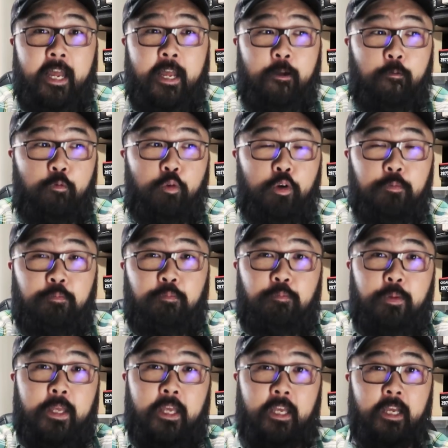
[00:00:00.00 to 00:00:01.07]
It would
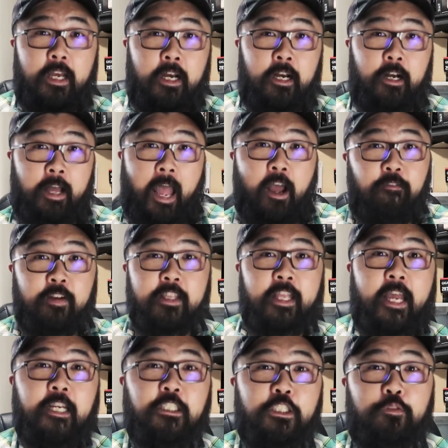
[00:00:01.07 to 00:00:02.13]
be
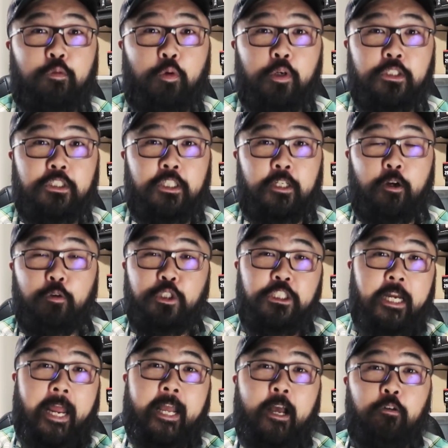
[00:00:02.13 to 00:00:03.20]
advantageous for us to go
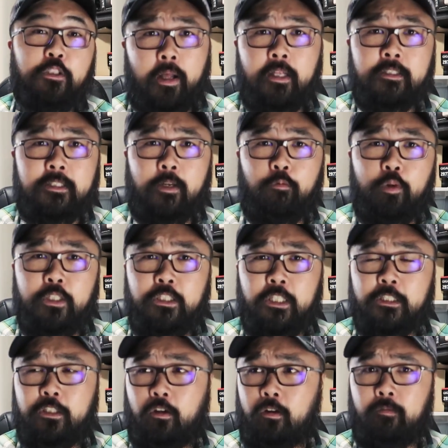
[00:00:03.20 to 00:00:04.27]
check out products that we
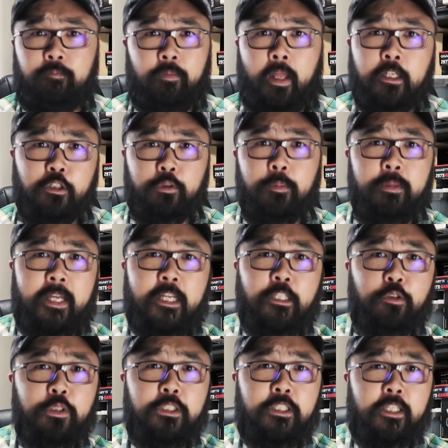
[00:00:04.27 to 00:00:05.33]
just are extremely
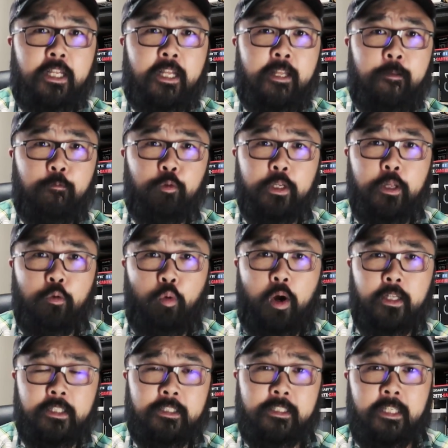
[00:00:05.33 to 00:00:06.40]
interested in and really
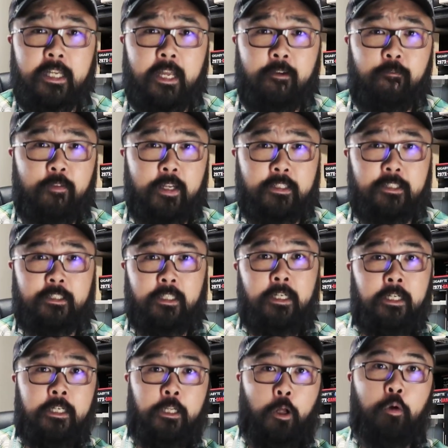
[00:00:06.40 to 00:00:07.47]
want to see if it's,
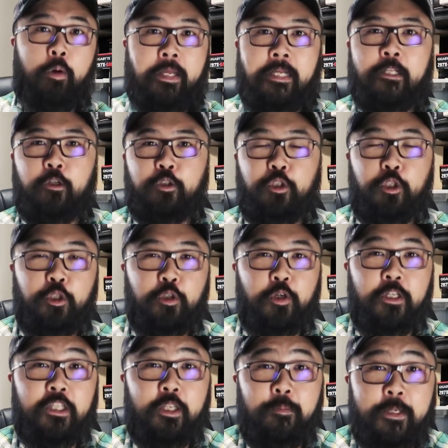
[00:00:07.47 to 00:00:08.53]
you know, either too
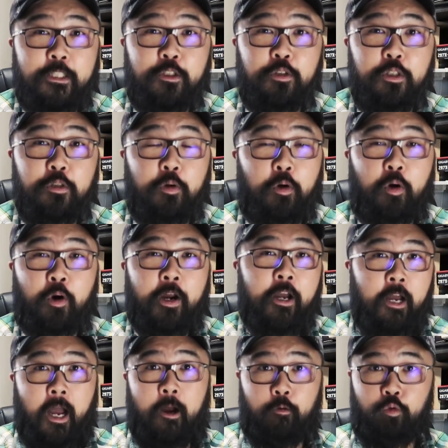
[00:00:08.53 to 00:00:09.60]
good to be true or
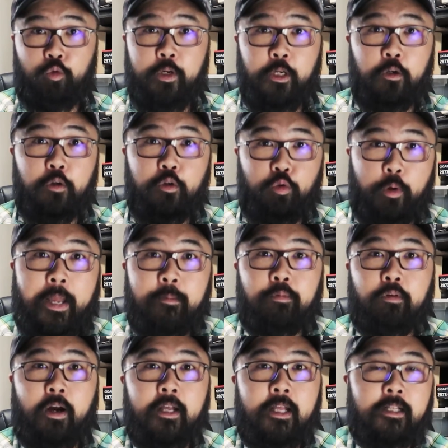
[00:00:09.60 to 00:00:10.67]
a real great
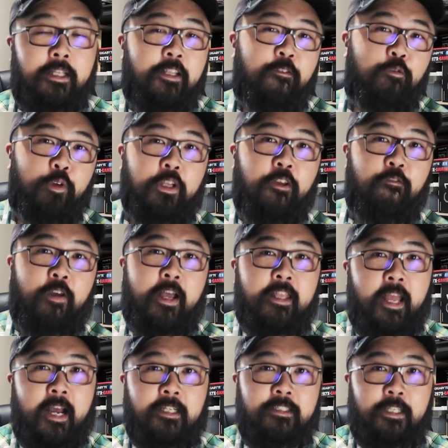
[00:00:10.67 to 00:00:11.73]
product at a really
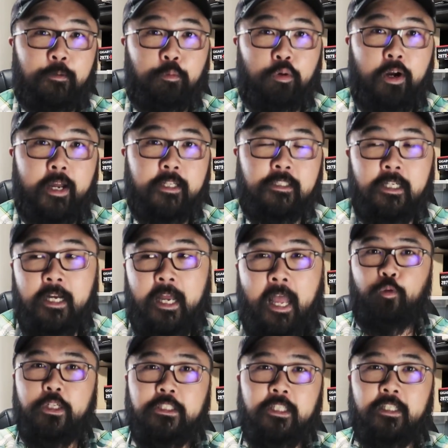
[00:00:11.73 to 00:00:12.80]
fantastic price.
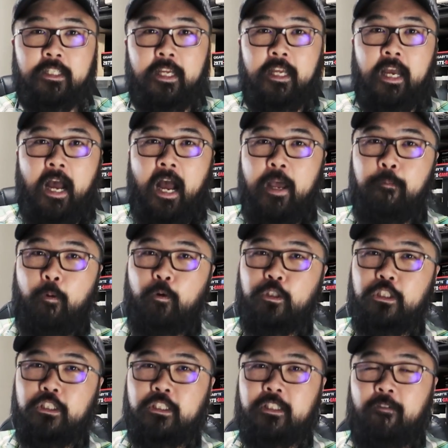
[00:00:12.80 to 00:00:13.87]
Recently, I
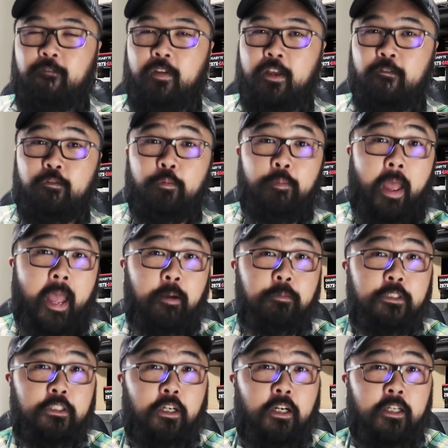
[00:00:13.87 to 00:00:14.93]
purchased something from
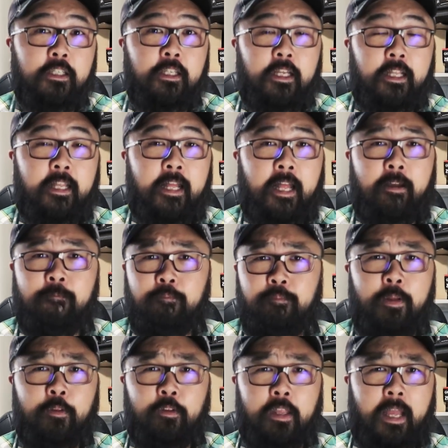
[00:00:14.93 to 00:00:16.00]
Amazon that I've
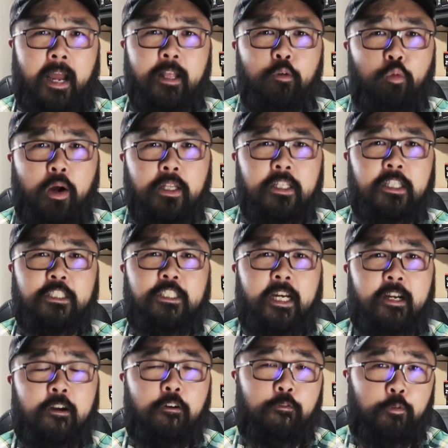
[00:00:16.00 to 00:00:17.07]
been kind of wanting to
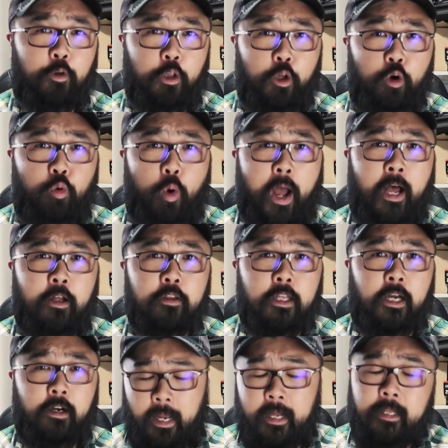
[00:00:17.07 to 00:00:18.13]
check out for a little while
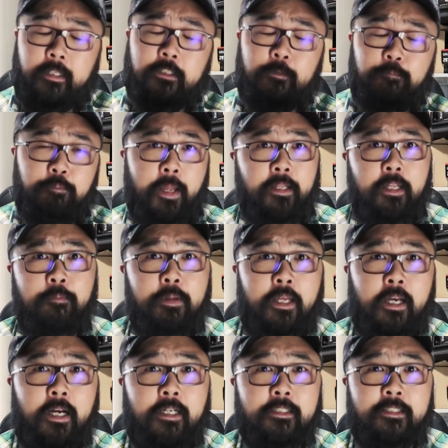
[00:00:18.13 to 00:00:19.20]
now, and it's mainly
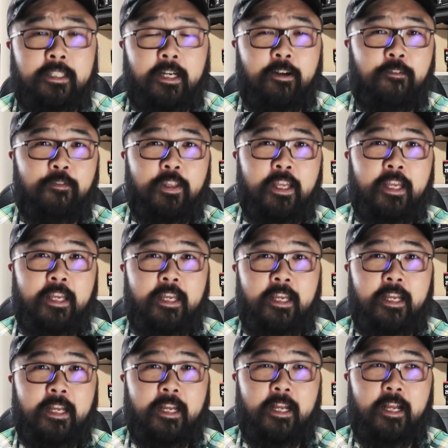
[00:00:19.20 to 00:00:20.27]
because of
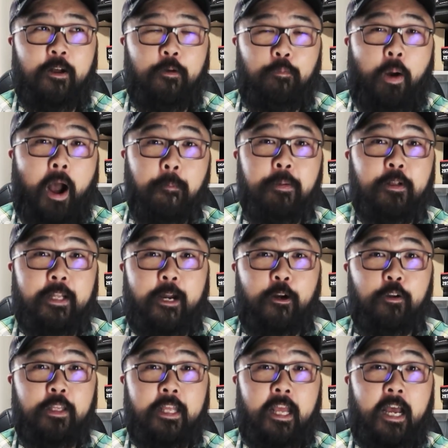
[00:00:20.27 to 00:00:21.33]
the
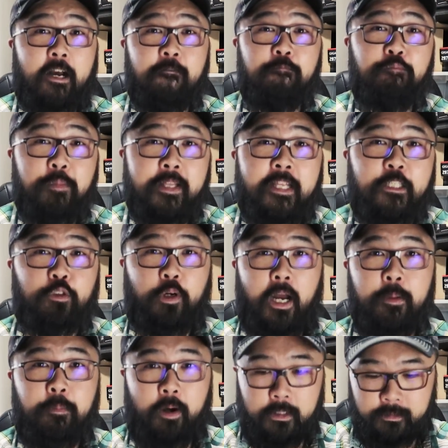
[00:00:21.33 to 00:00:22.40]
popularity of mini
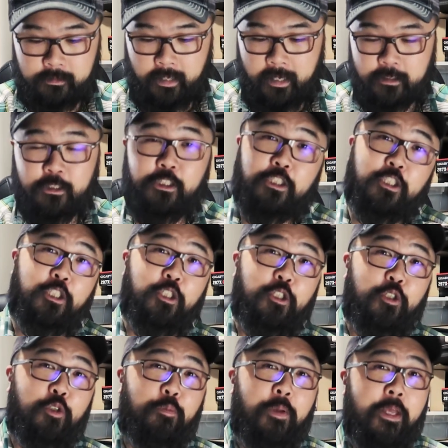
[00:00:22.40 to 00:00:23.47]
tripods thanks
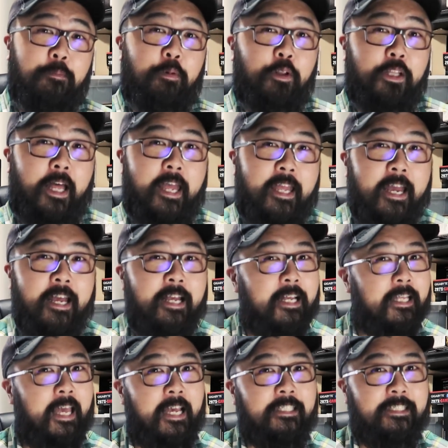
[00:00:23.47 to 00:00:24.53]
to people
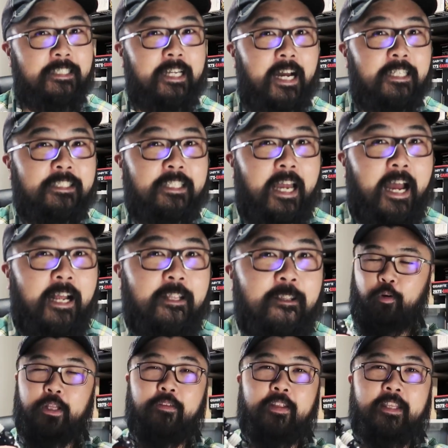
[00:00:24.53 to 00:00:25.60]
like Casey Neistat.
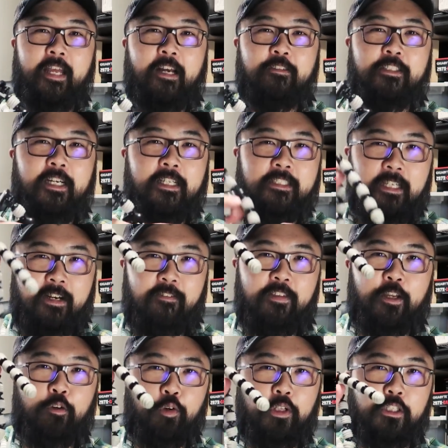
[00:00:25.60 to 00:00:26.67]
One of the downsides of
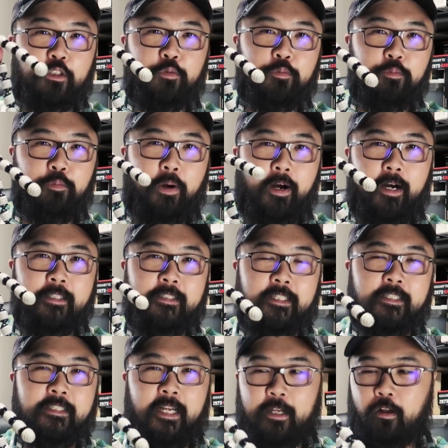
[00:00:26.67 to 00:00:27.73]
the Gorilla pods
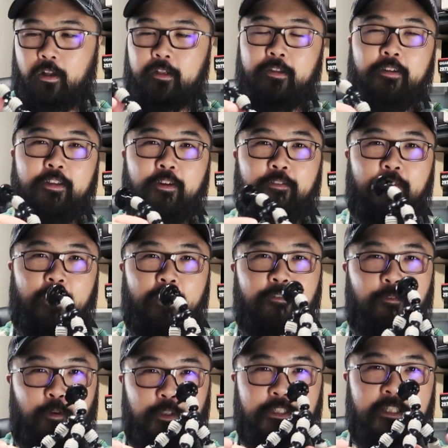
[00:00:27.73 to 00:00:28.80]
is that although they're very
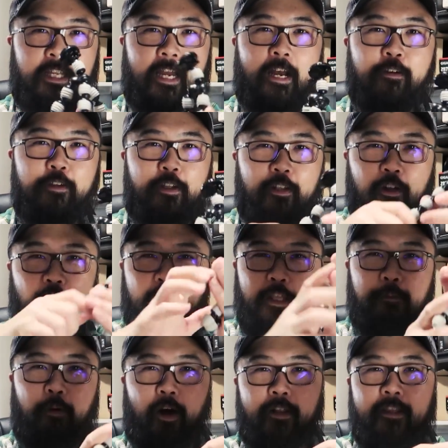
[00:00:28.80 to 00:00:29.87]
versatile, you can hook
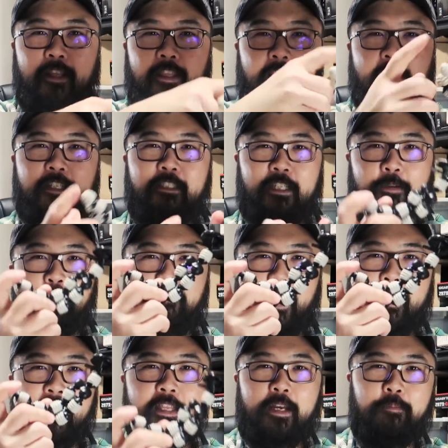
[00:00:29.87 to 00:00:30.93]
them onto things, you can
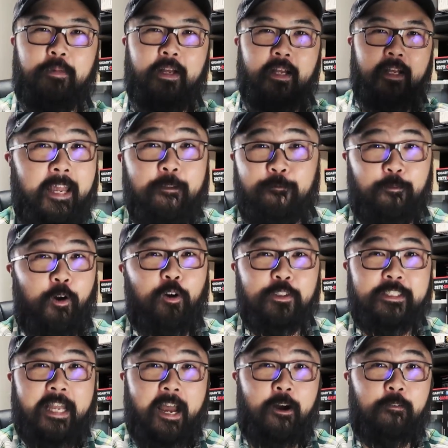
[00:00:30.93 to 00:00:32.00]
bend them, it
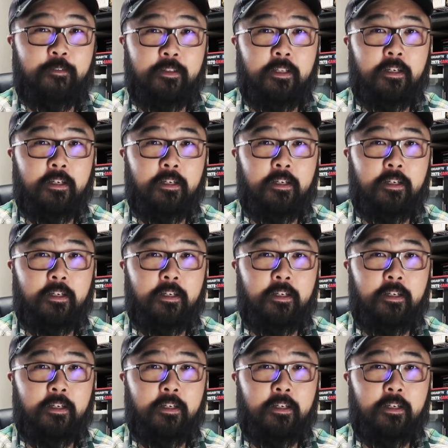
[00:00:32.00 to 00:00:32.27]
falls down